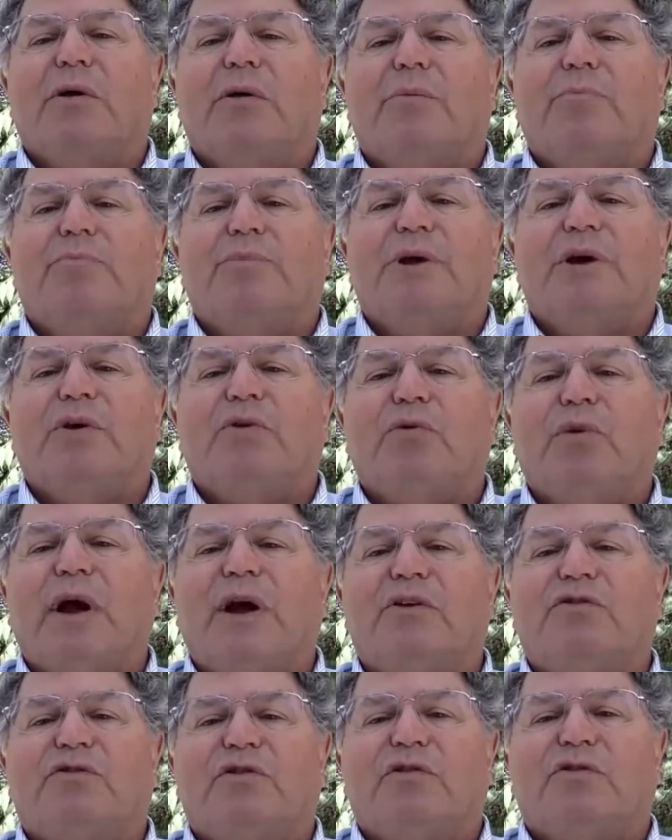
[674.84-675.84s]
Be
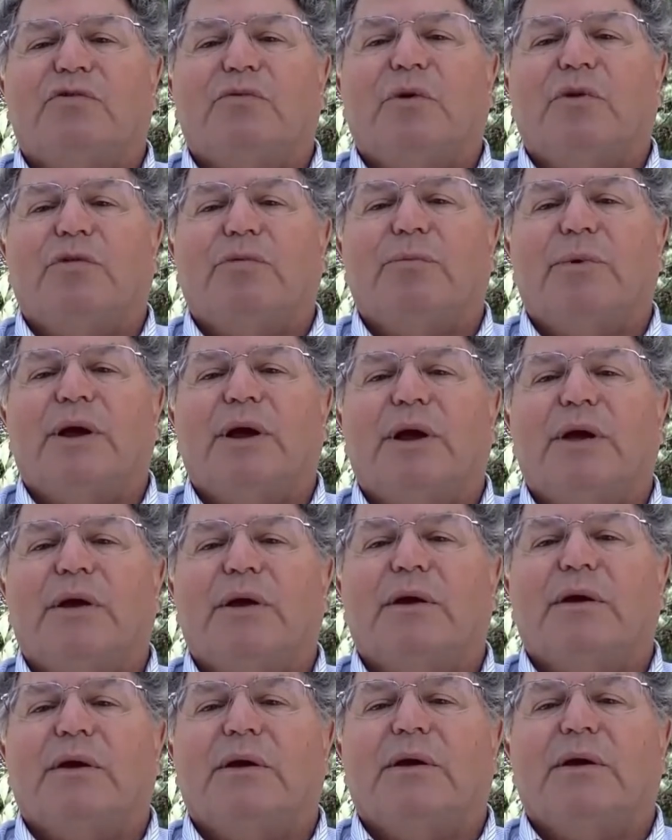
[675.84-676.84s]
gracious with me.
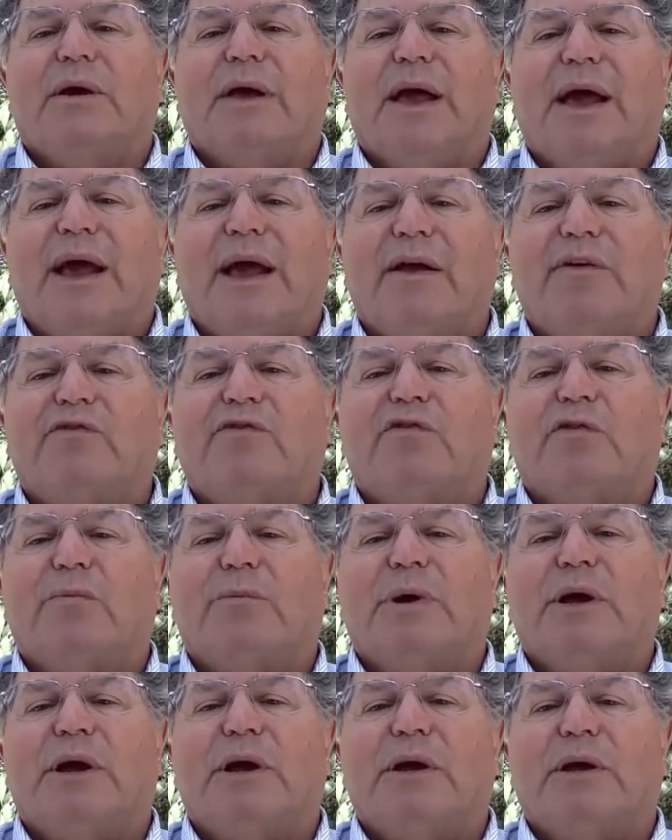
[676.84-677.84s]
Answer
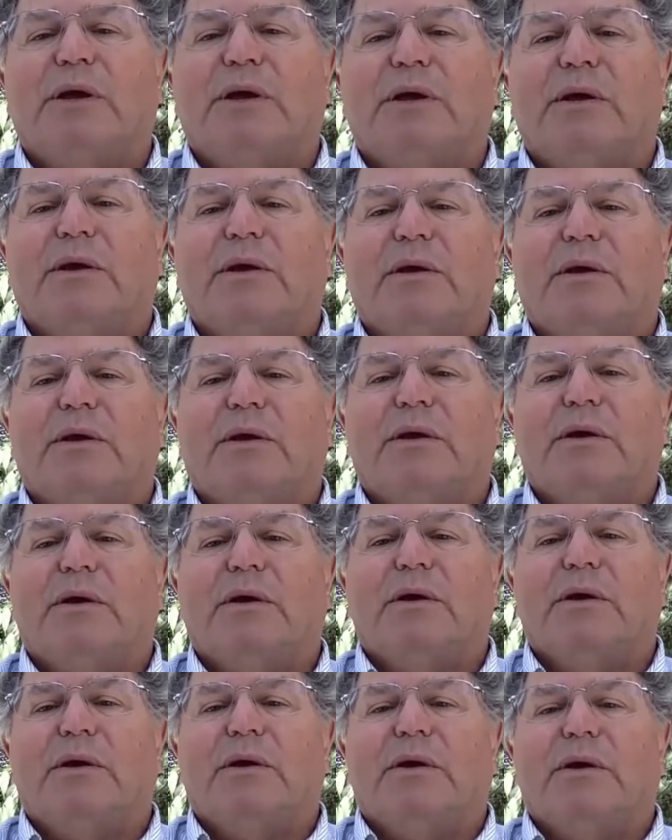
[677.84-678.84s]
me.
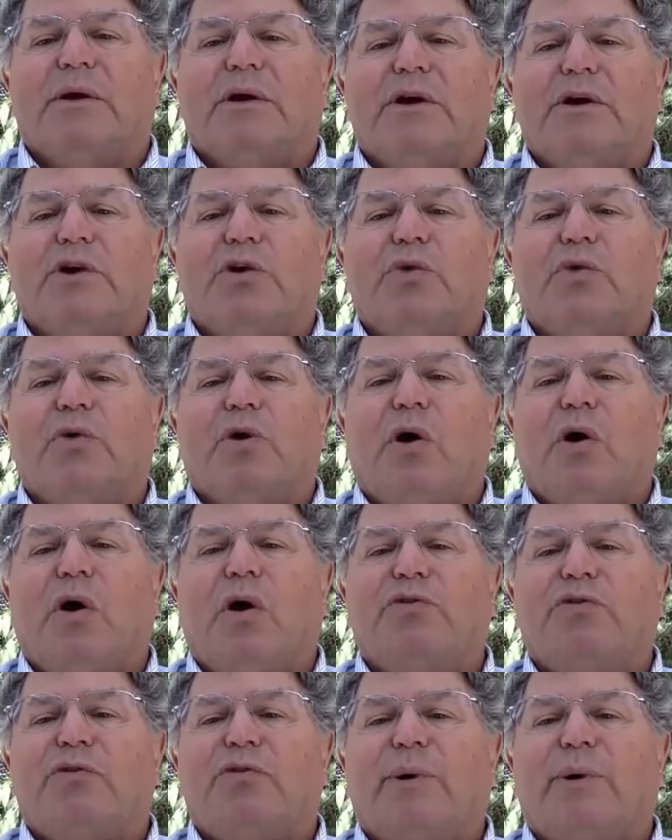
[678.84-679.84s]
You
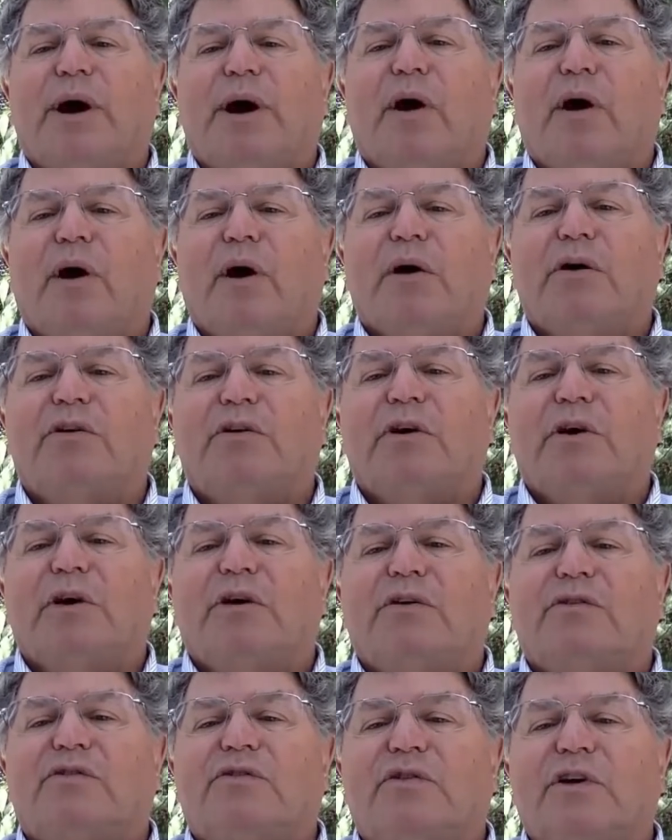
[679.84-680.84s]
call to my heart,
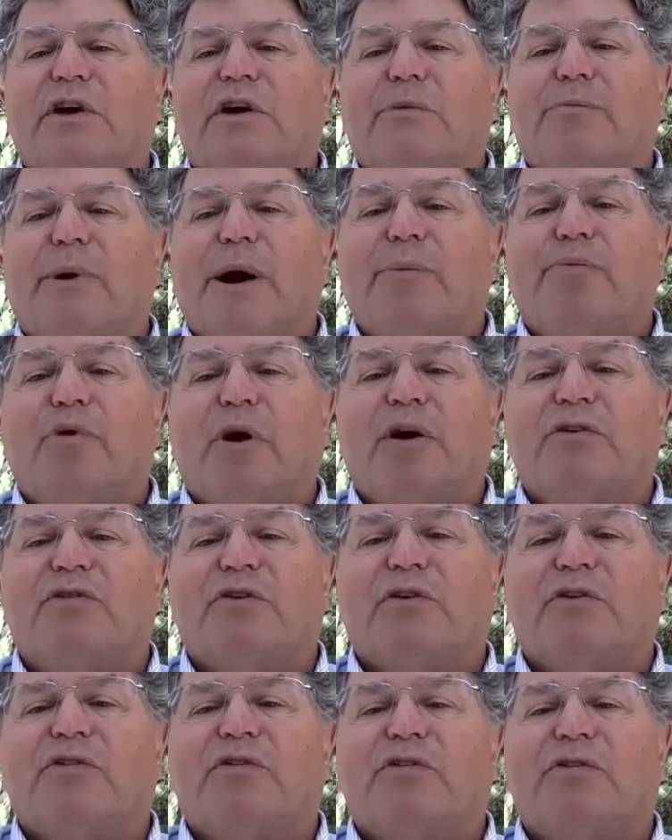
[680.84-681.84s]
seek my
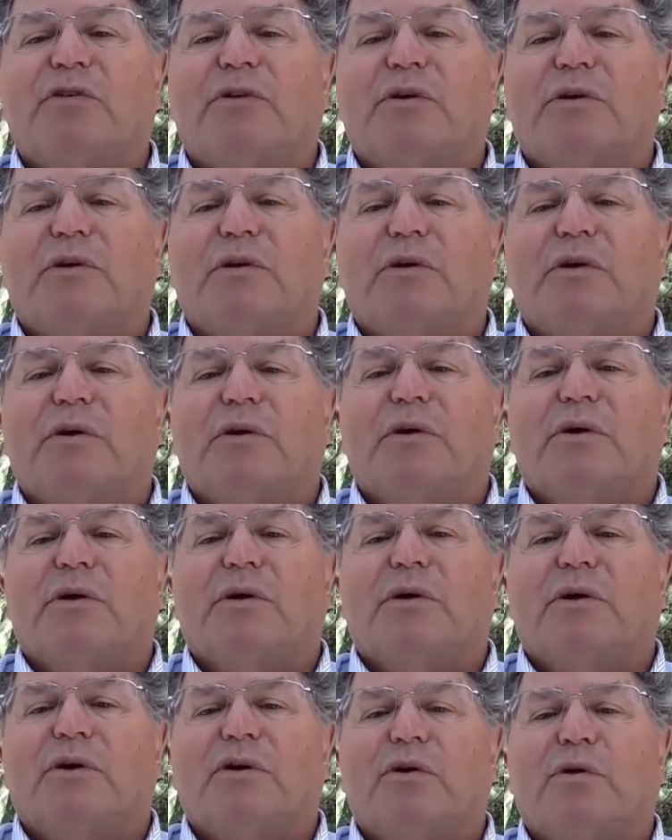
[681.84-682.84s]
presence.
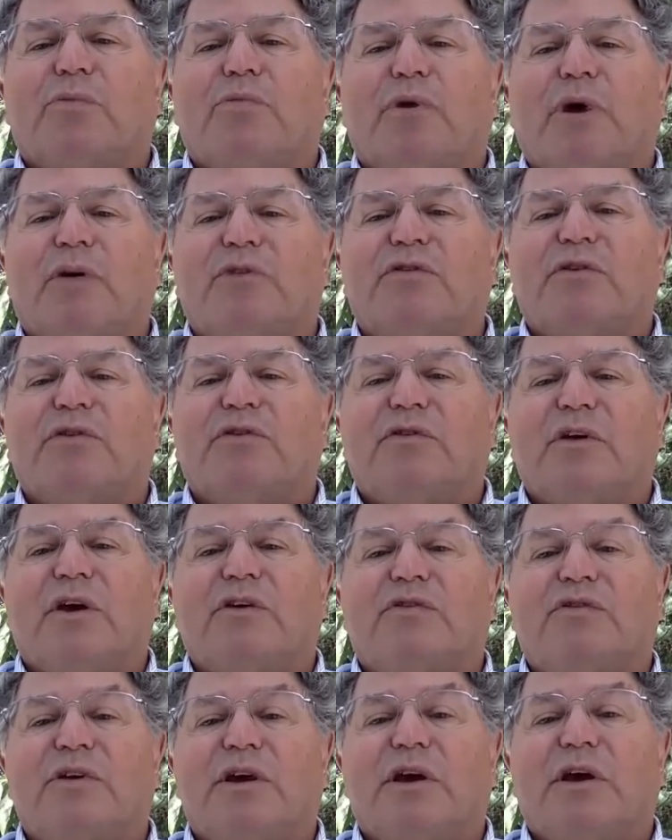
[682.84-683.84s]
Your presence I
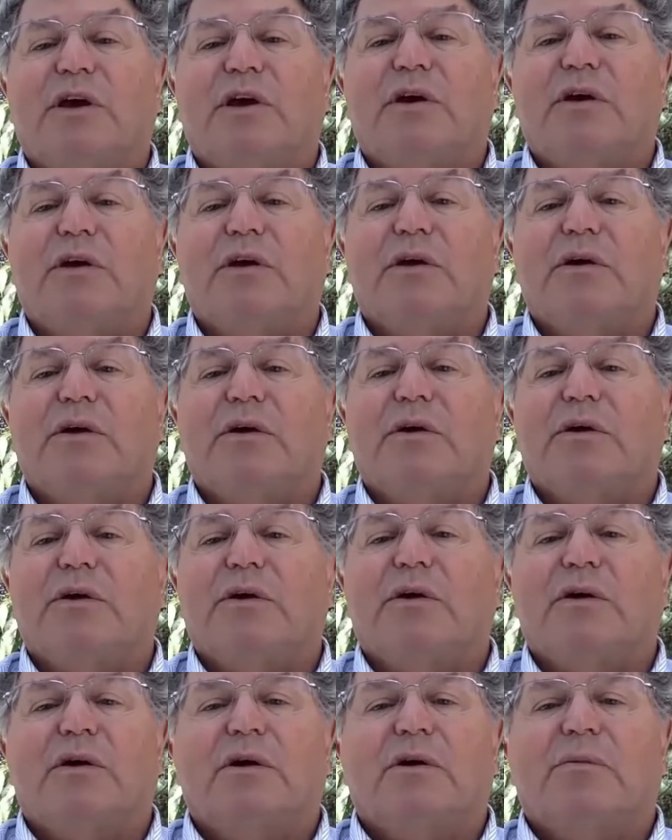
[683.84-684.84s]
seek.
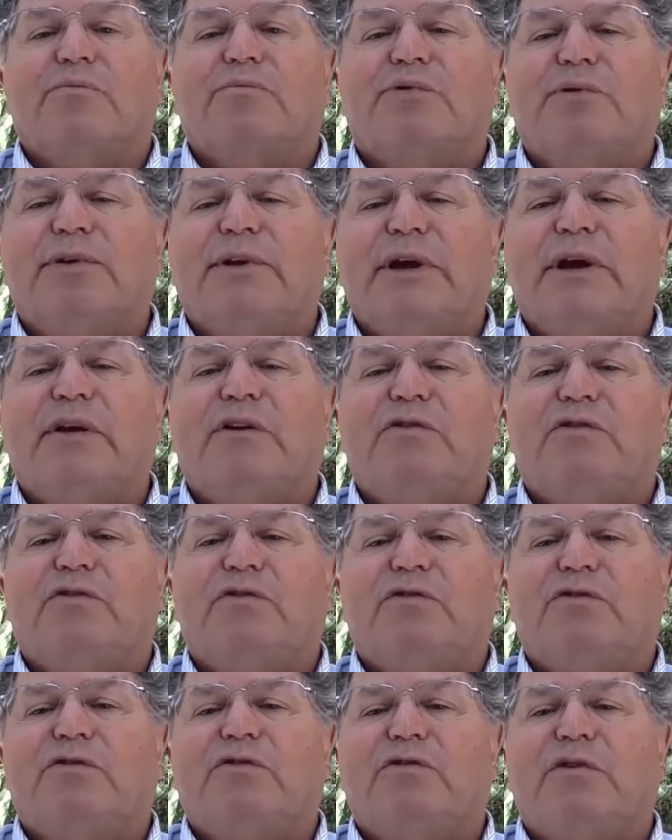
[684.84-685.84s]
Please
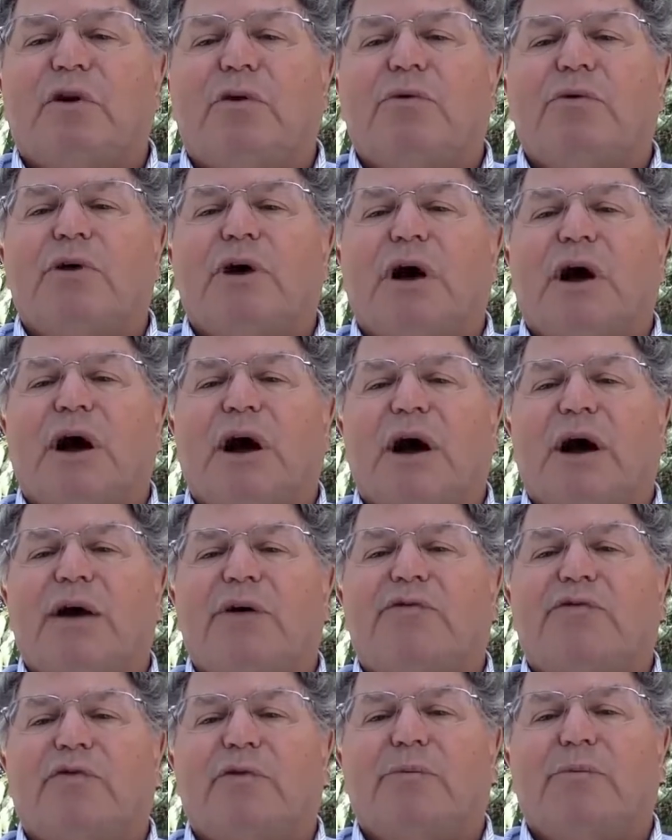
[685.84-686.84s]
don't
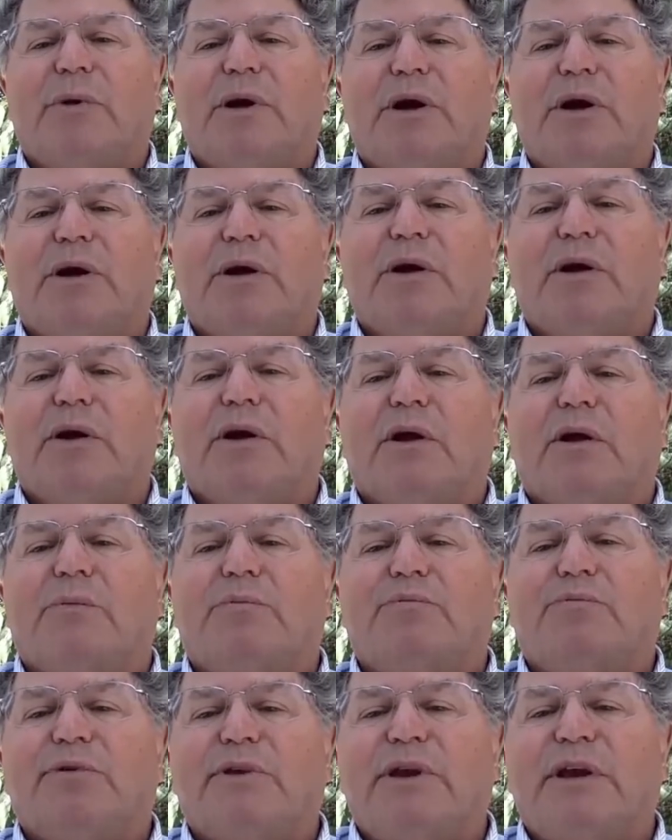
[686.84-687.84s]
hide from me.
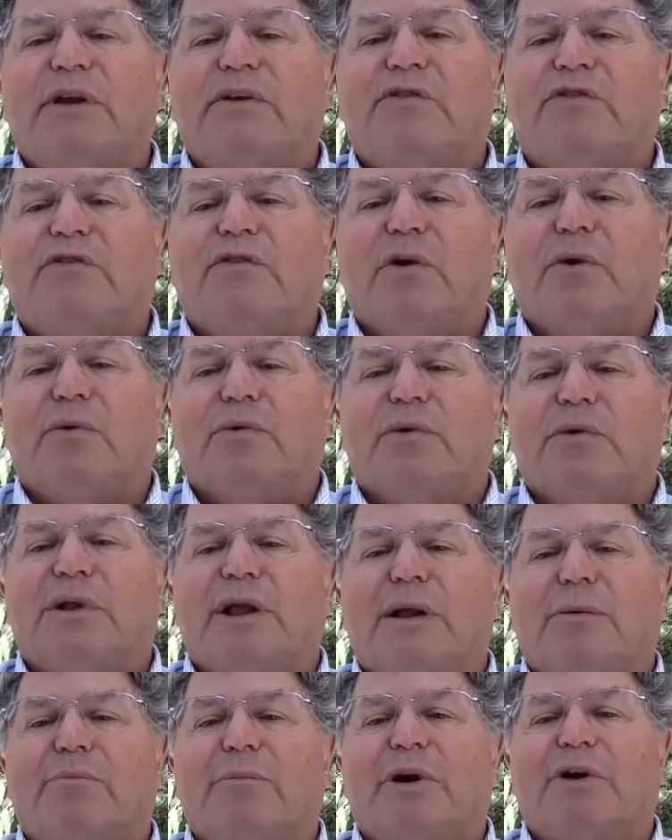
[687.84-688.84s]
Please don't
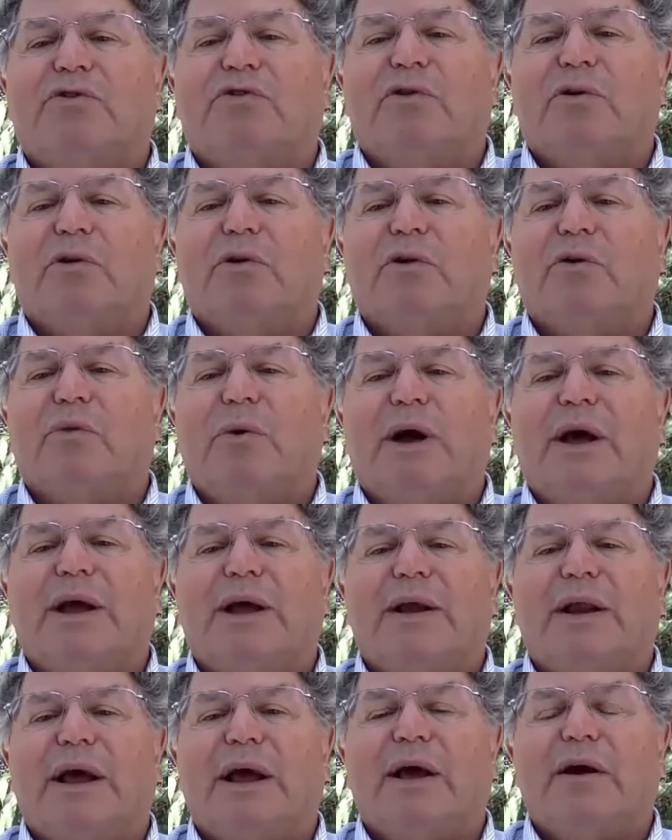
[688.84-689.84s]
let me turn away
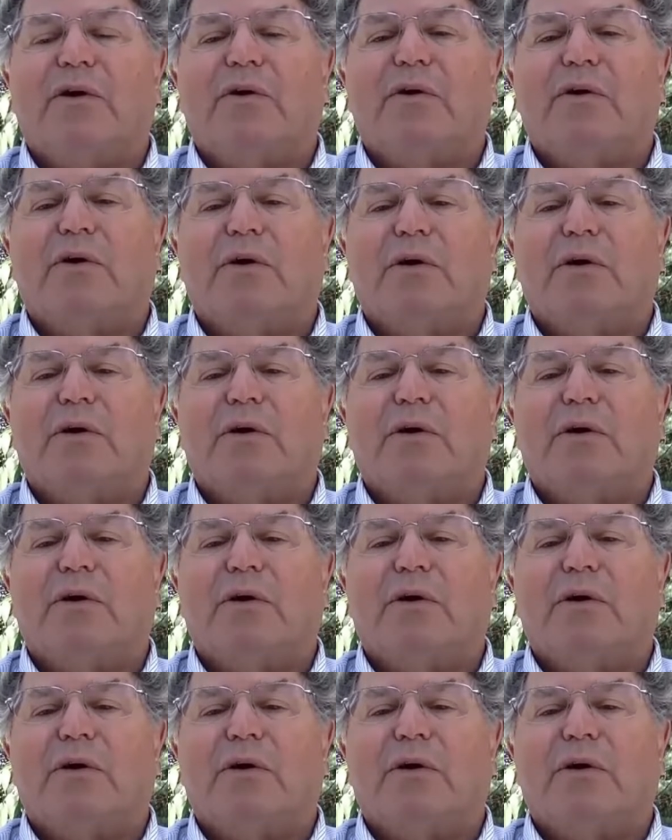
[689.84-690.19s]
in anger.